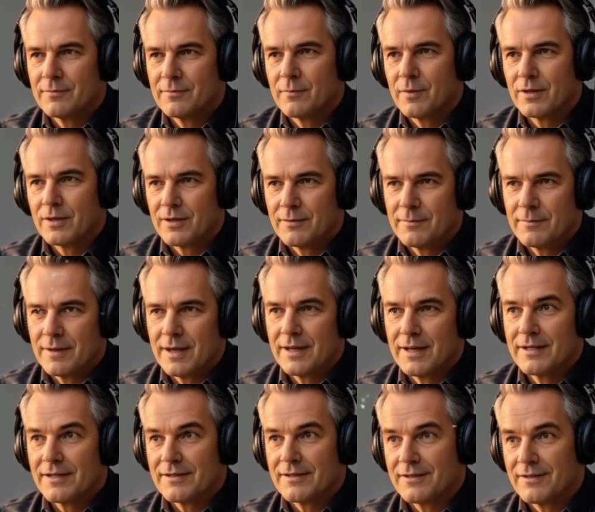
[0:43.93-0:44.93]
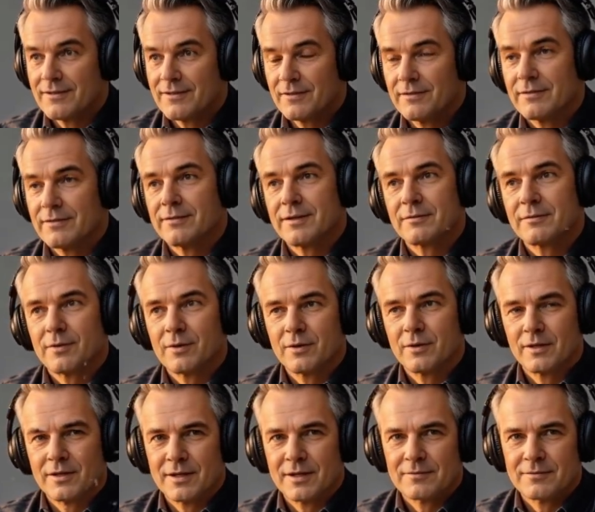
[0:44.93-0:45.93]
Welcome back. If you're
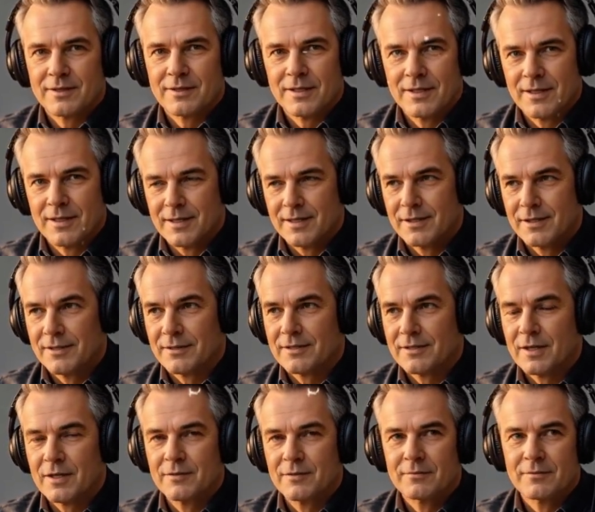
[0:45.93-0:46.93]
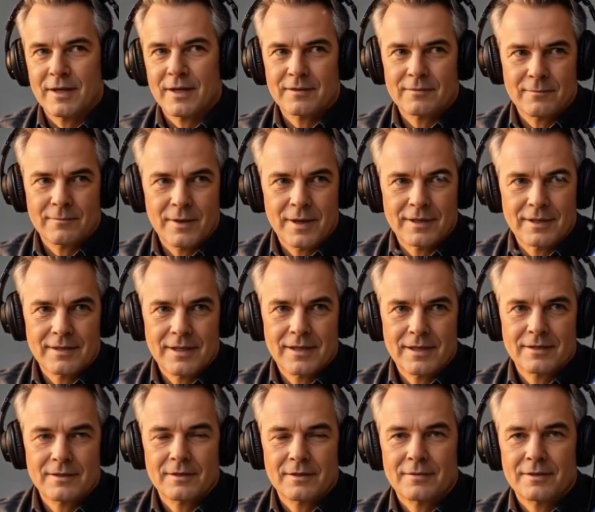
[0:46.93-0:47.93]
looking for clear, no-fluff
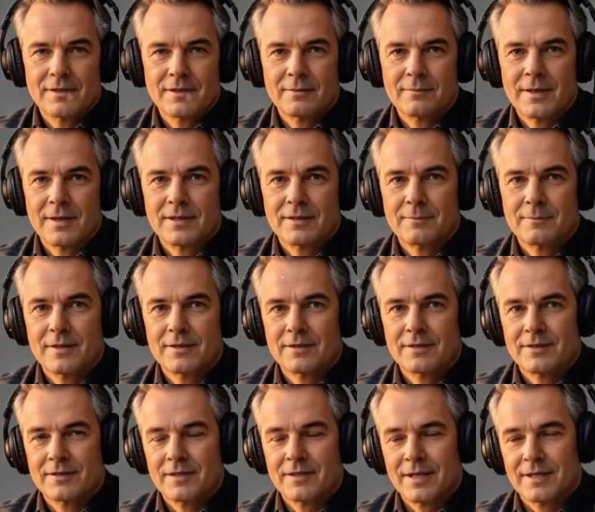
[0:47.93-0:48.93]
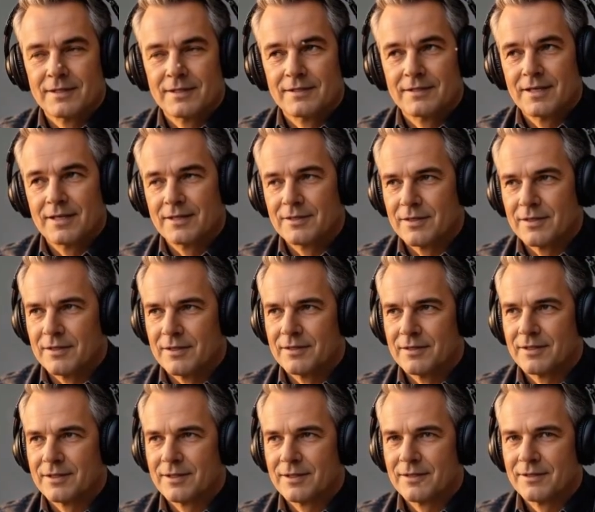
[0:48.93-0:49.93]
breakdowns of the space business and its
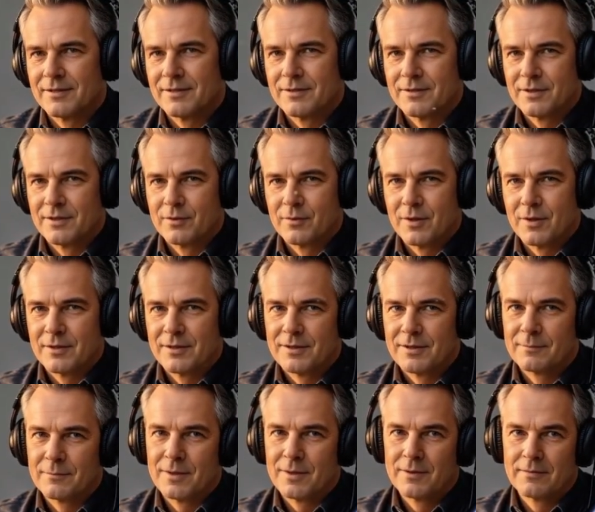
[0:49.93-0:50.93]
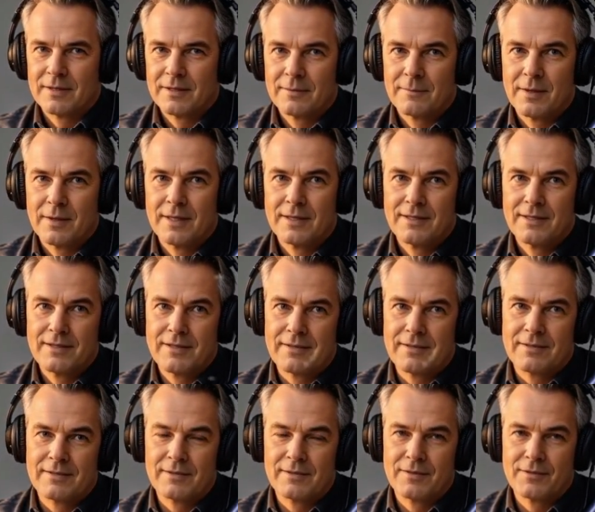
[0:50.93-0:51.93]
technology, you are in the perfect place.
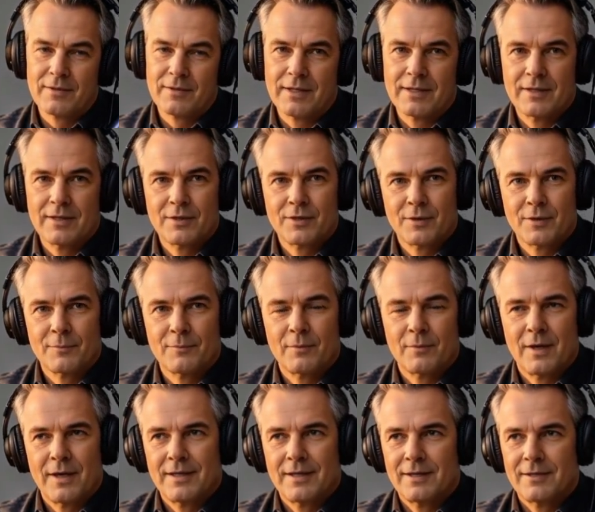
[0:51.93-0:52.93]
Let's jump right